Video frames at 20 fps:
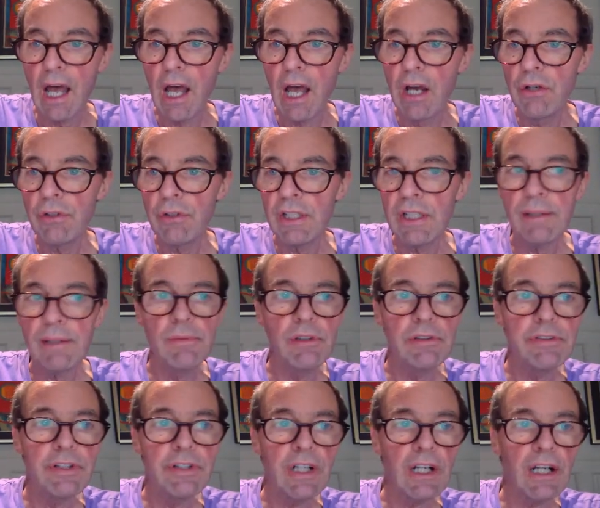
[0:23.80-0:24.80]
Only a
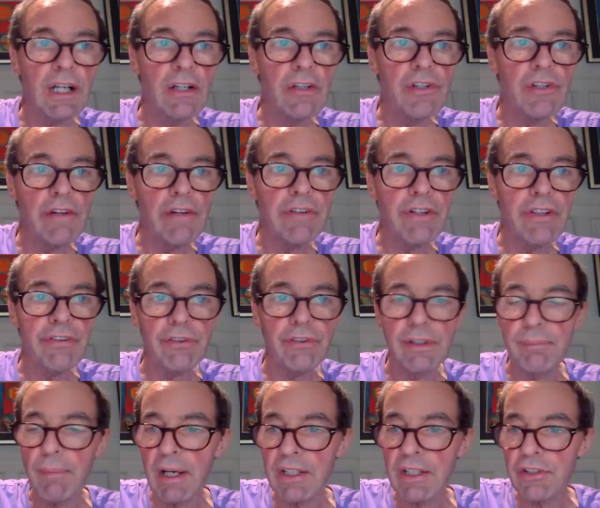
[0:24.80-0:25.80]
move and close over
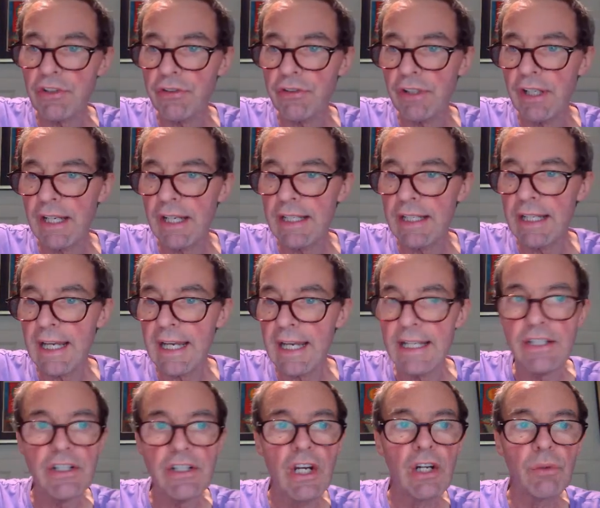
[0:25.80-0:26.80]
minus
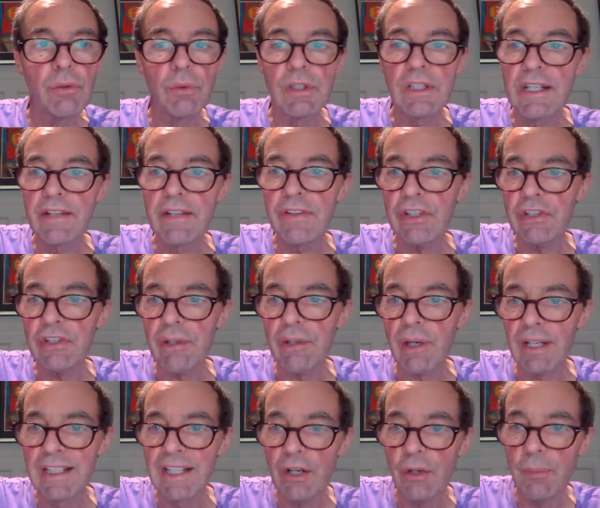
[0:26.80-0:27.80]
388 would give it
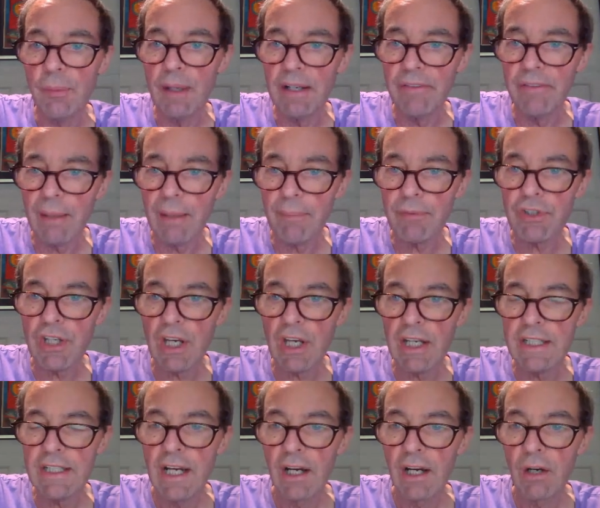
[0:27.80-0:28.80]
a little bit of
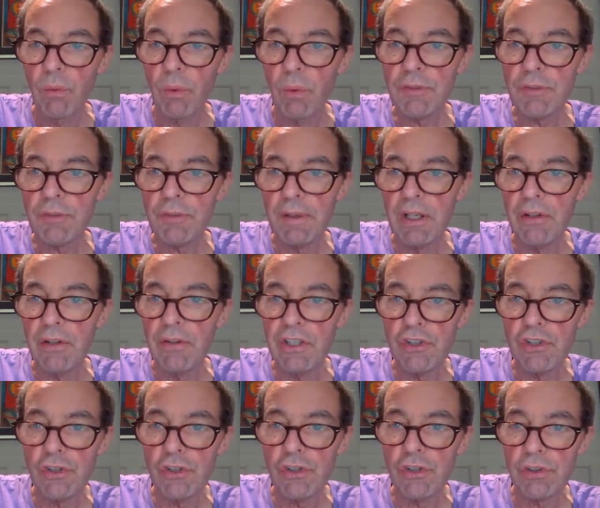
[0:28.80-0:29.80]
upside. Whilst below
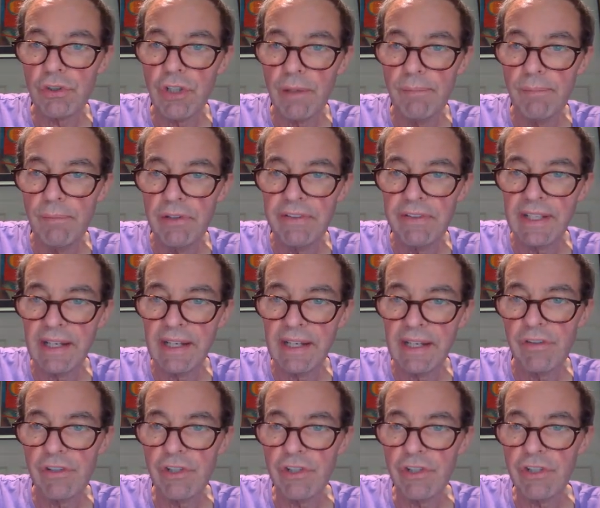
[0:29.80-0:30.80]
these short-term moving
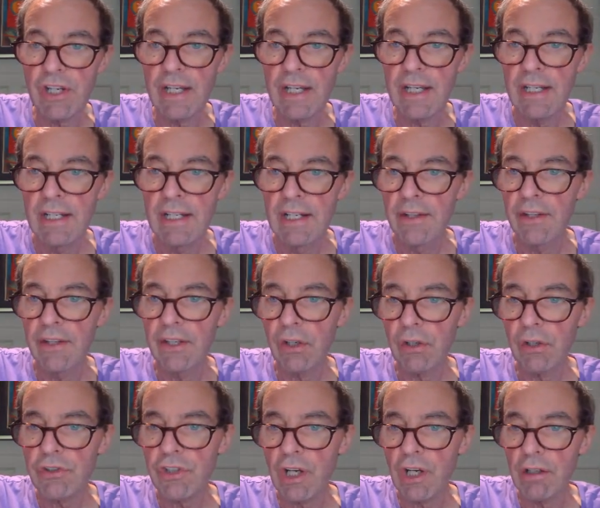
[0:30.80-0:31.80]
averages here, the
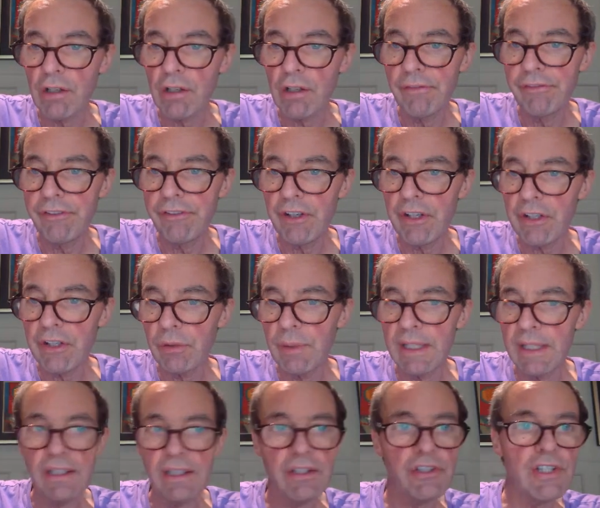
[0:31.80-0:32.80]
odds are on further
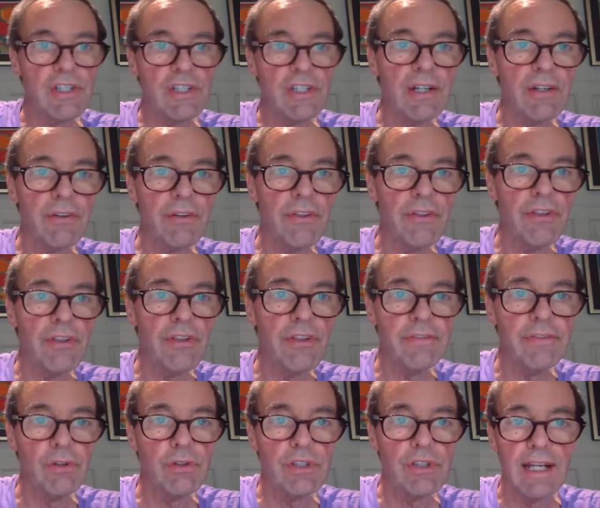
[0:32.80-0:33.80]
weakness down to the
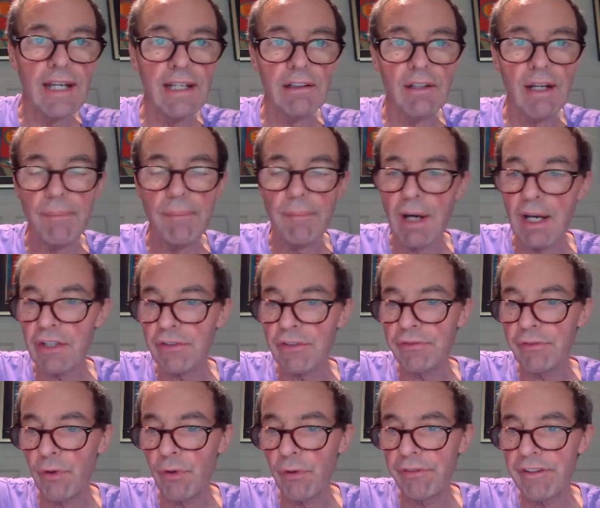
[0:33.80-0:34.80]
34-day around minus
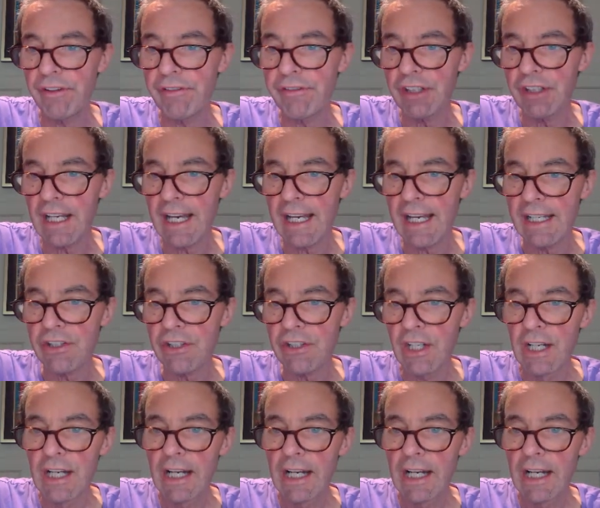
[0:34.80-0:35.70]
458.